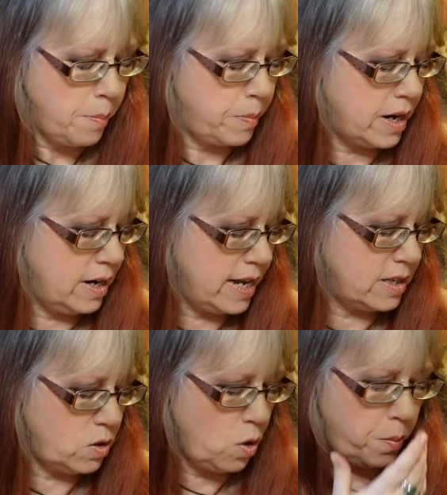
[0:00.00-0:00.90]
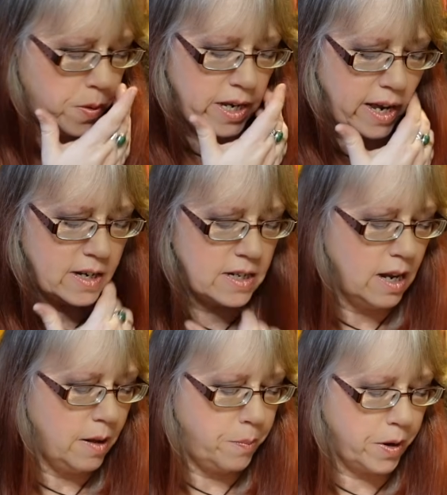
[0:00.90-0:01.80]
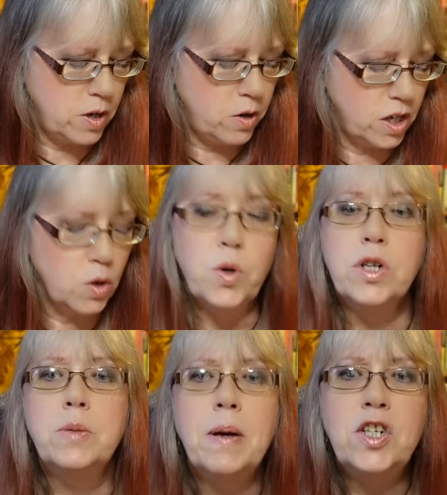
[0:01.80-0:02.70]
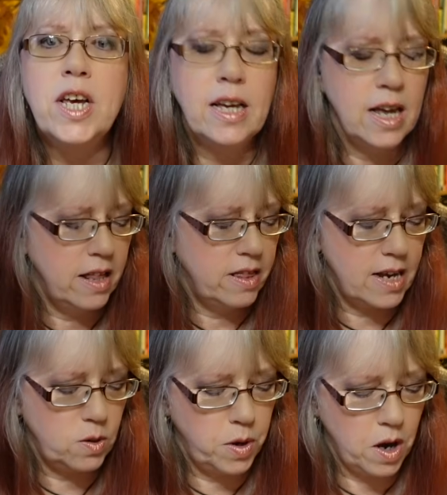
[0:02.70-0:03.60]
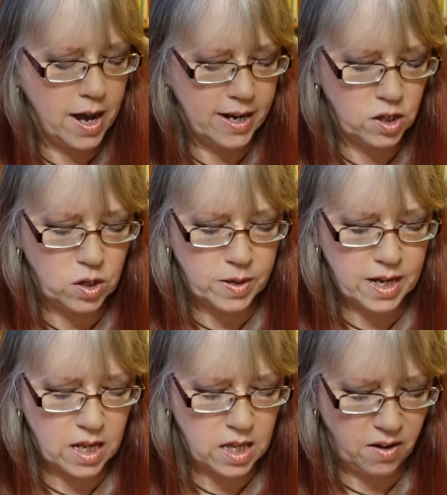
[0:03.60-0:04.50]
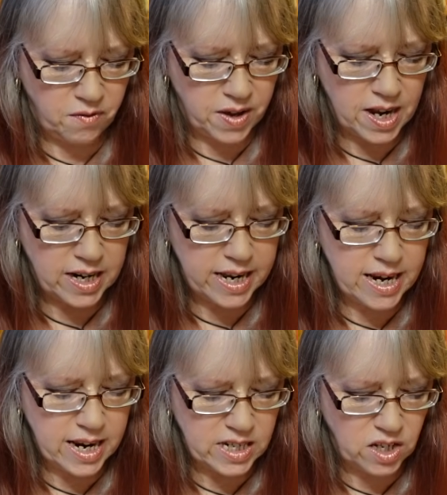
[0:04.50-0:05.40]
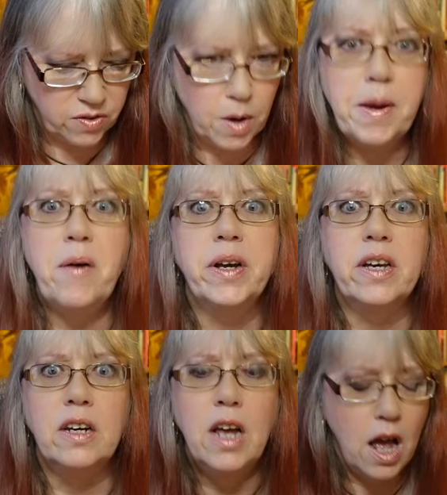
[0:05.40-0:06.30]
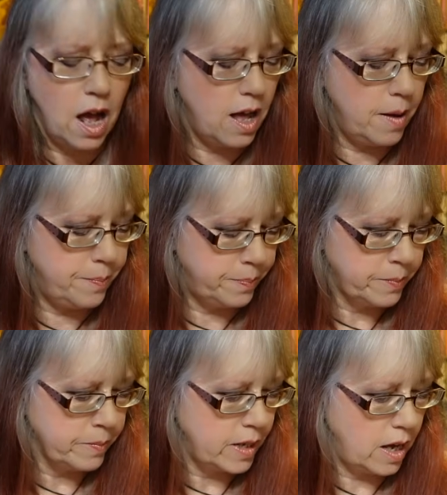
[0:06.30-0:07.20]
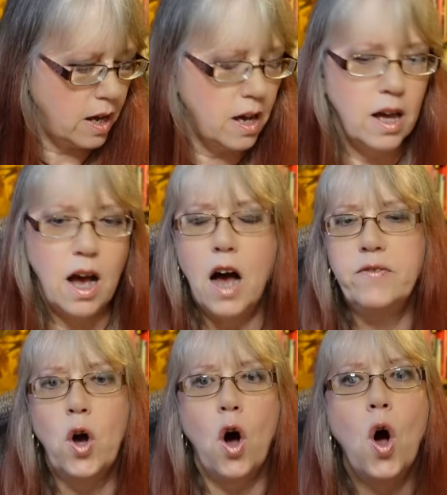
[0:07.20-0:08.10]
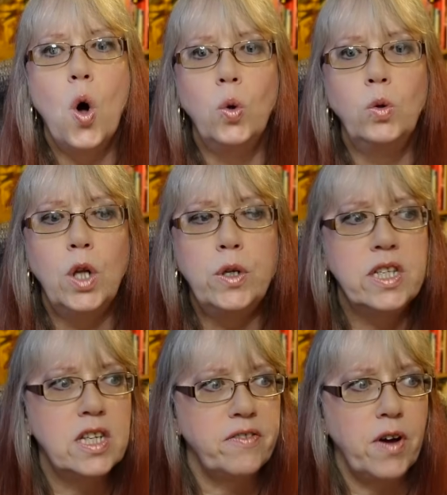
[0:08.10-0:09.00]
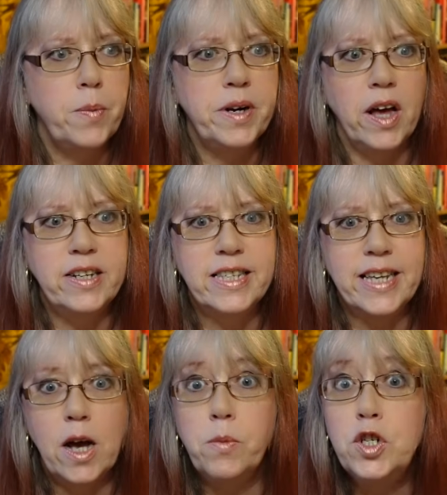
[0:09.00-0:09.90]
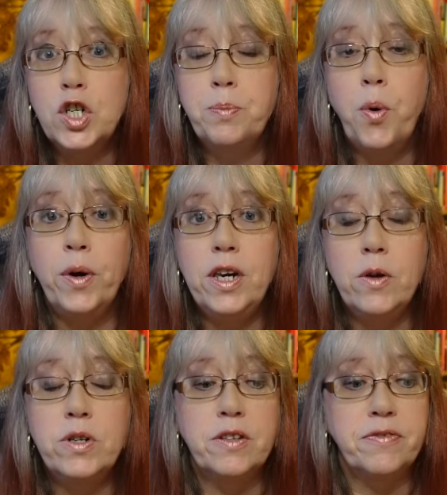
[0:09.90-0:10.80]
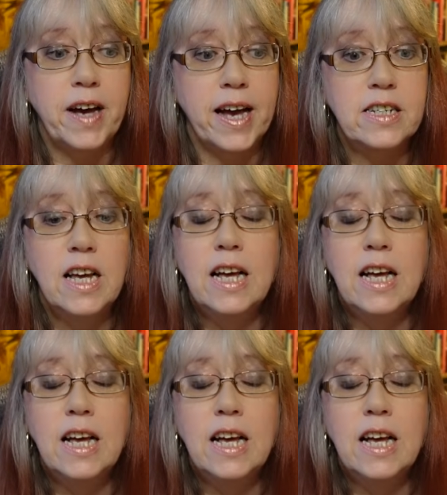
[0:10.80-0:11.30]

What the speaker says: but let's not pretend by using the word smudging that we are actually doing anything vaguely Native American. I've got a whole load of stuff I would like to say. I would just point you to the fact